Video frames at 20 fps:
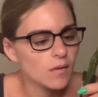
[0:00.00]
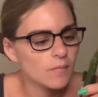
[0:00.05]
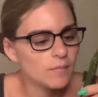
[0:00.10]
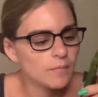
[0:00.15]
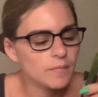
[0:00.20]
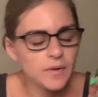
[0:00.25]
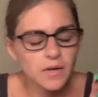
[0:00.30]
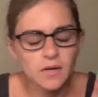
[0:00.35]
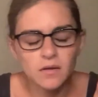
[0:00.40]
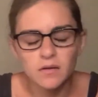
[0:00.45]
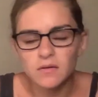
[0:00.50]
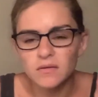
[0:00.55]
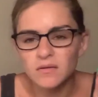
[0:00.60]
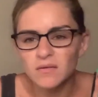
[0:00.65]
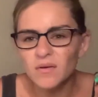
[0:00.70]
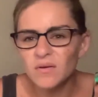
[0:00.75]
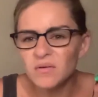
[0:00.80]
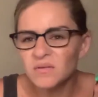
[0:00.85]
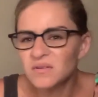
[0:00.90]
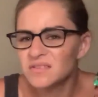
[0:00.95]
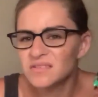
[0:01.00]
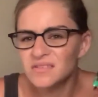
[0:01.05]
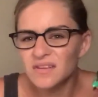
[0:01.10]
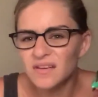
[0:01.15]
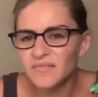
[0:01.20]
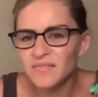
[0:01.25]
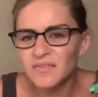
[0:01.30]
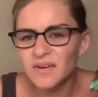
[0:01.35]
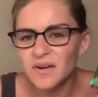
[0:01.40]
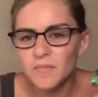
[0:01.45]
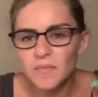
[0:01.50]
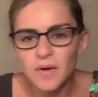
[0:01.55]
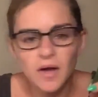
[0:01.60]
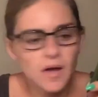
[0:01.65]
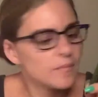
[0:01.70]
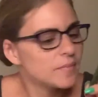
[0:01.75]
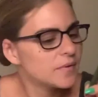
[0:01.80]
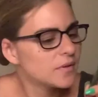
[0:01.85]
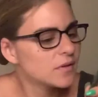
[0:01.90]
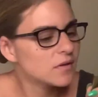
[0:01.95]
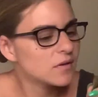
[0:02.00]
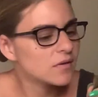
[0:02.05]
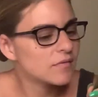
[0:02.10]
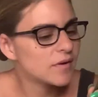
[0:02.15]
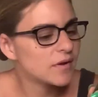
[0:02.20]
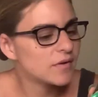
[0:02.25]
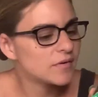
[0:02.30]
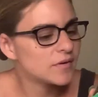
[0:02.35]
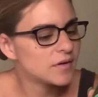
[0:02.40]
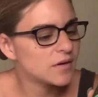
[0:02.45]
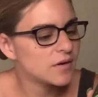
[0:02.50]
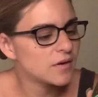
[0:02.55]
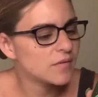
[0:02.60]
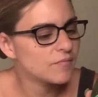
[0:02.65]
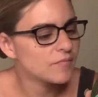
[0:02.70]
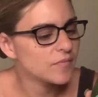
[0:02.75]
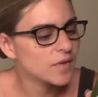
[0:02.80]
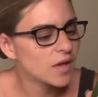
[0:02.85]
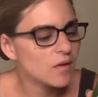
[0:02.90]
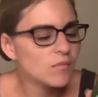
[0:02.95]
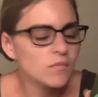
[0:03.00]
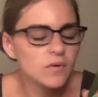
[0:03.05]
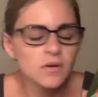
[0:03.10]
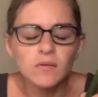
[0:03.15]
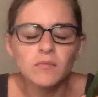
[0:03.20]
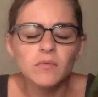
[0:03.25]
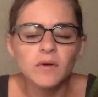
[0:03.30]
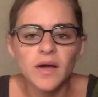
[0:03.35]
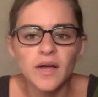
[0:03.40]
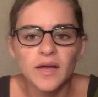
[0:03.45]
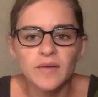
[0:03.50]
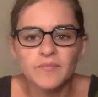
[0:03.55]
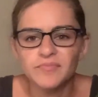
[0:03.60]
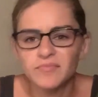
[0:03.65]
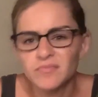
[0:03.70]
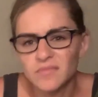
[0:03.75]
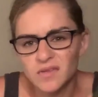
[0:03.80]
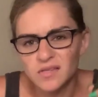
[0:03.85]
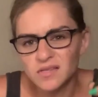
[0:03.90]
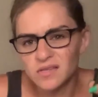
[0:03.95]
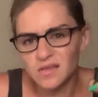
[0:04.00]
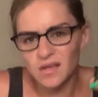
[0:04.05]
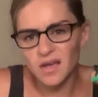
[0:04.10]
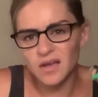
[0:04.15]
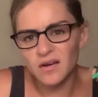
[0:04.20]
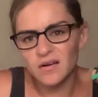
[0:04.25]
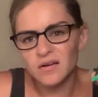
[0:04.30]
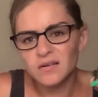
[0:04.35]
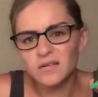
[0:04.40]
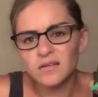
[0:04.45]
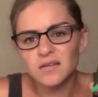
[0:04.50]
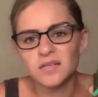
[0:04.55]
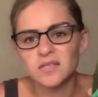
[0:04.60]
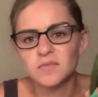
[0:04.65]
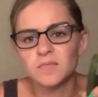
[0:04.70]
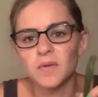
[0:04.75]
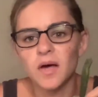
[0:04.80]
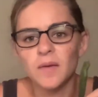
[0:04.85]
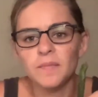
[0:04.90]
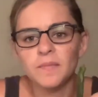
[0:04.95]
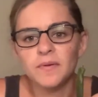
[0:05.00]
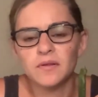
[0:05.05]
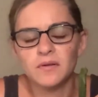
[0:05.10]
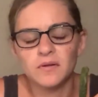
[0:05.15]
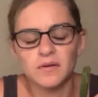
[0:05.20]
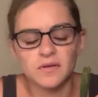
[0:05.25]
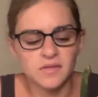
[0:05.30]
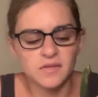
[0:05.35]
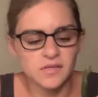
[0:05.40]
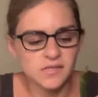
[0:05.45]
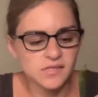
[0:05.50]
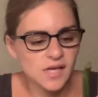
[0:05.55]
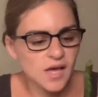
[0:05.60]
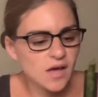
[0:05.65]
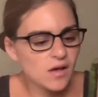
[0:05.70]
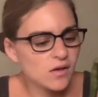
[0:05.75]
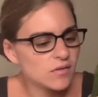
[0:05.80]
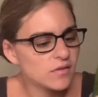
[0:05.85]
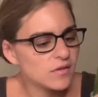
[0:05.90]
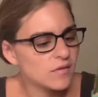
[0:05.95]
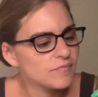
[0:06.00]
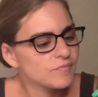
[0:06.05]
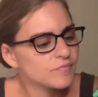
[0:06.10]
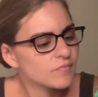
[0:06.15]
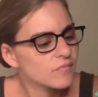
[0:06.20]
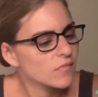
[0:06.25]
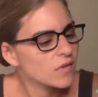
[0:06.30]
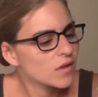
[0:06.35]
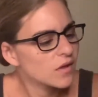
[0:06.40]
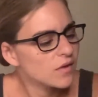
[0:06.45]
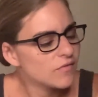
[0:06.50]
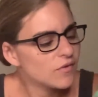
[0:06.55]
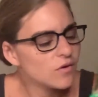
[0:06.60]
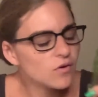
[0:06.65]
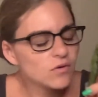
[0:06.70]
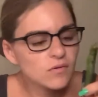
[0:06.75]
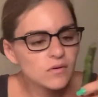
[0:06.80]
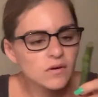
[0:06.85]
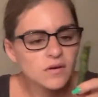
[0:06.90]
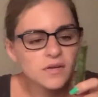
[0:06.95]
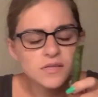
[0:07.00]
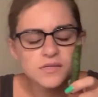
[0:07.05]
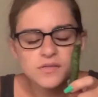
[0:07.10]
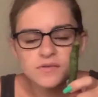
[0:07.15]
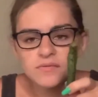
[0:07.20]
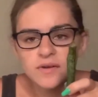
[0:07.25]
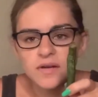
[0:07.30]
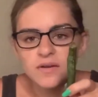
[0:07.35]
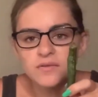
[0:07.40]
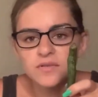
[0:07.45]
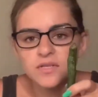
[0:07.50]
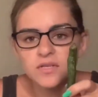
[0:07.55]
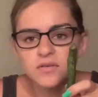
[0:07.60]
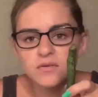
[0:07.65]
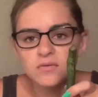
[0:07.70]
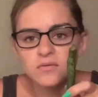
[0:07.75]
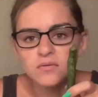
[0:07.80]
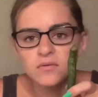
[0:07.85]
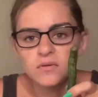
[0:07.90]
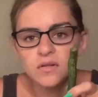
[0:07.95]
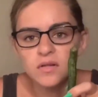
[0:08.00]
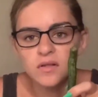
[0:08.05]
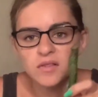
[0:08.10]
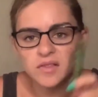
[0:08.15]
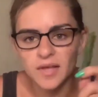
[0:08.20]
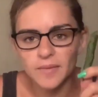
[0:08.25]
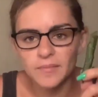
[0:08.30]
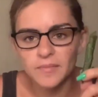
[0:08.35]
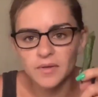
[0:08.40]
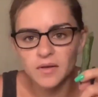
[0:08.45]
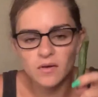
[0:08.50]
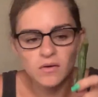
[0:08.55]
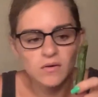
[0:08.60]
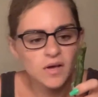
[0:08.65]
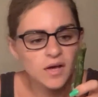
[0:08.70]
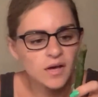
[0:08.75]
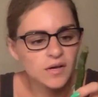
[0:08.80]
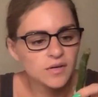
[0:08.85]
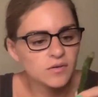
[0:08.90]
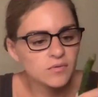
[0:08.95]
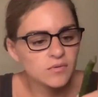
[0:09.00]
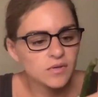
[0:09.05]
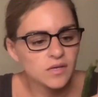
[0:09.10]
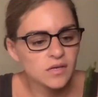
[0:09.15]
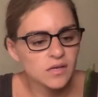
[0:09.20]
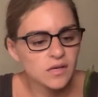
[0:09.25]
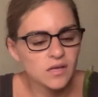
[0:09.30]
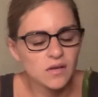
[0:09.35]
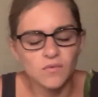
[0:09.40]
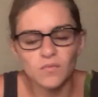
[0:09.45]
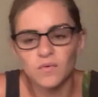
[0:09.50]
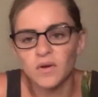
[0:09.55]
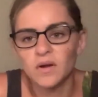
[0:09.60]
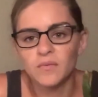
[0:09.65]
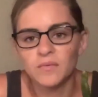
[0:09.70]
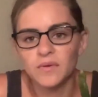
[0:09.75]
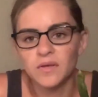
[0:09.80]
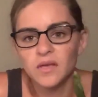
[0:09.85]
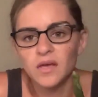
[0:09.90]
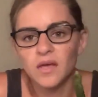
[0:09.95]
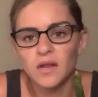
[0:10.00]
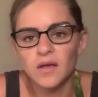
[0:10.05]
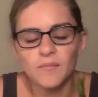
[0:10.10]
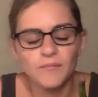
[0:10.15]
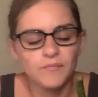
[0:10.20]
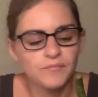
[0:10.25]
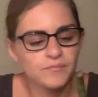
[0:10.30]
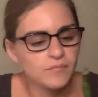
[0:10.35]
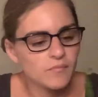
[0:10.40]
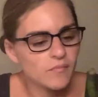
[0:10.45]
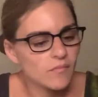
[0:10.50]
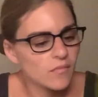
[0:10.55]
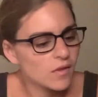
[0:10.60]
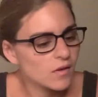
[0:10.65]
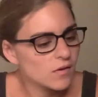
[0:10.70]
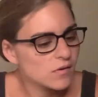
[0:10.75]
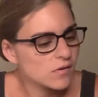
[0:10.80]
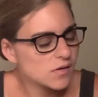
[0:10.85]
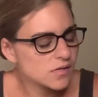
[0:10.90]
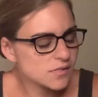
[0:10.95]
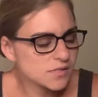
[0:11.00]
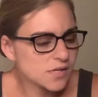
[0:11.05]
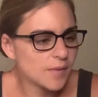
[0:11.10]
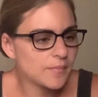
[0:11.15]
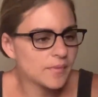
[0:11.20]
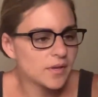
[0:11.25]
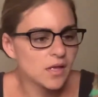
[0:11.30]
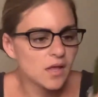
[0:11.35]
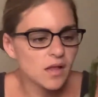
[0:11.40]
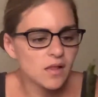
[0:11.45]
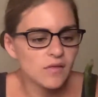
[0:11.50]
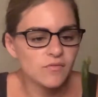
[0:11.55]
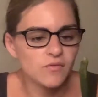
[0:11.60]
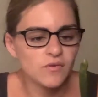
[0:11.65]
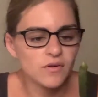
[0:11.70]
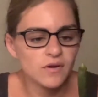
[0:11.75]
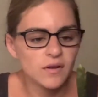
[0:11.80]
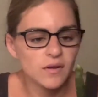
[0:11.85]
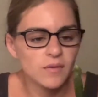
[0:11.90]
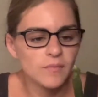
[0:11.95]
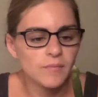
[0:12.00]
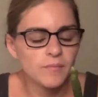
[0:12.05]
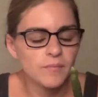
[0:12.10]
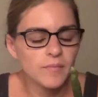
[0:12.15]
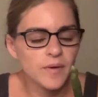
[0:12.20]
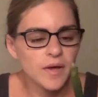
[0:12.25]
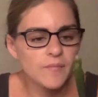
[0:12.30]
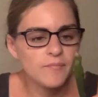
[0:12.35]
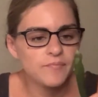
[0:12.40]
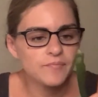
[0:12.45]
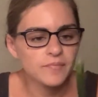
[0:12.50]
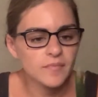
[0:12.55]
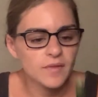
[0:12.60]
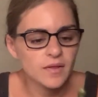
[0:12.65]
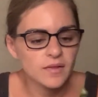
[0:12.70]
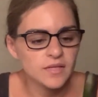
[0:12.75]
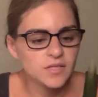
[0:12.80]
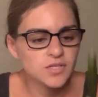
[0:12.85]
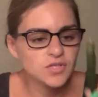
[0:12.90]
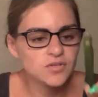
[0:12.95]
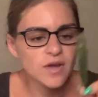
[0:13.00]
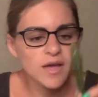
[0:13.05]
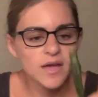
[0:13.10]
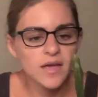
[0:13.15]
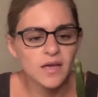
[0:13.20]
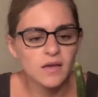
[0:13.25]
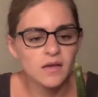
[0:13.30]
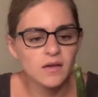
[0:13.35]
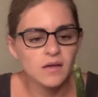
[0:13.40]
But okra's not very popular around here. I wonder why. I heard that it's popular in the South. If okra is around you, let me how you eat it and where we get it, because I'm in California. But let's try it.